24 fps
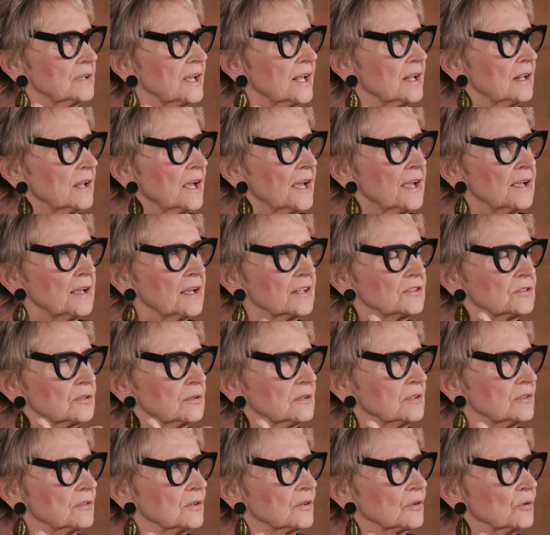LA
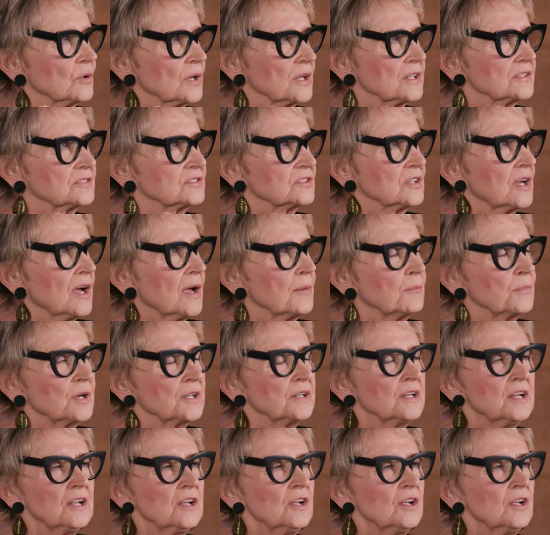in the quickest time. But